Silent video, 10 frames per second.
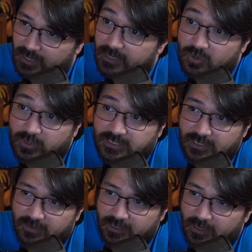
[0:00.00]
and Quincey
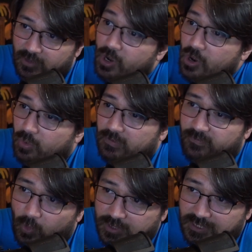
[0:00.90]
on the other, were
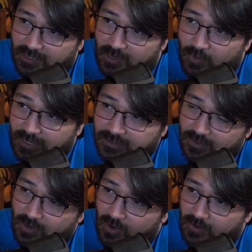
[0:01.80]
forcing a way to
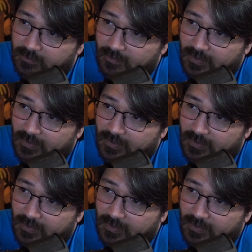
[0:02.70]
the cart.